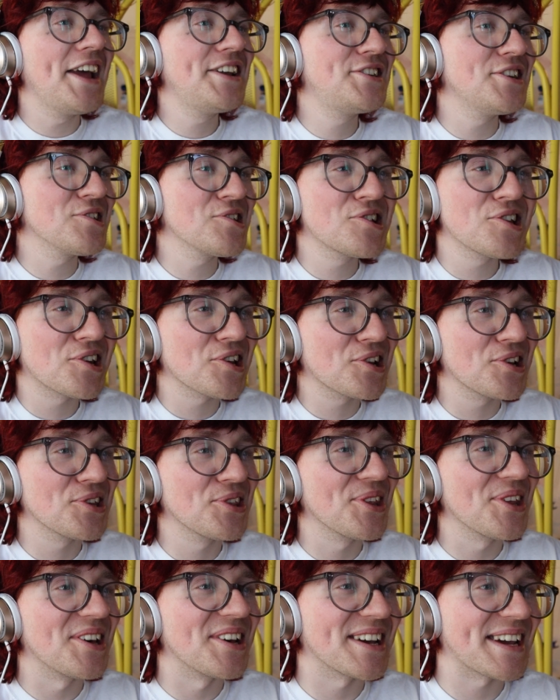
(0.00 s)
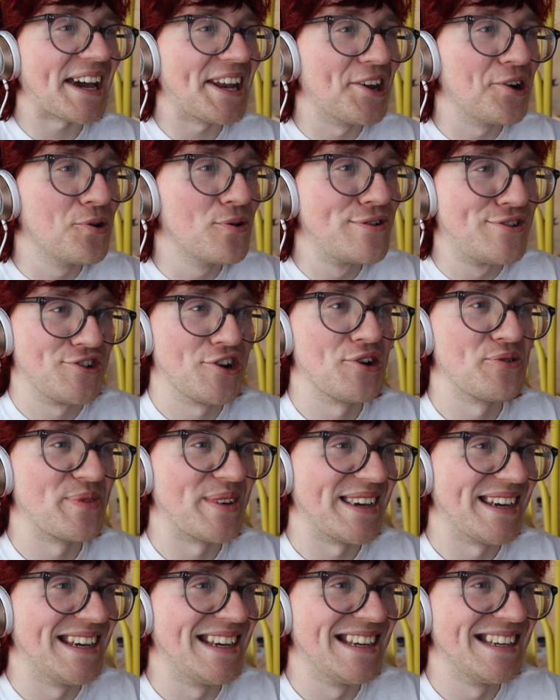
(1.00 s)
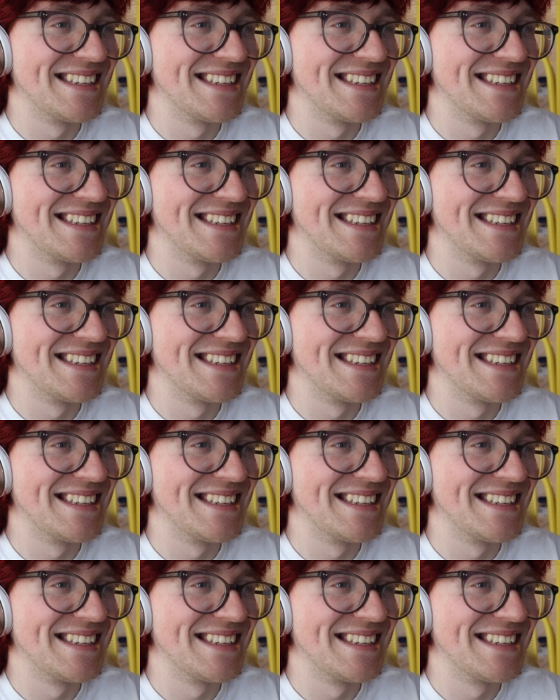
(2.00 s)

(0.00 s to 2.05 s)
I didn't get a good look. I know who Jerma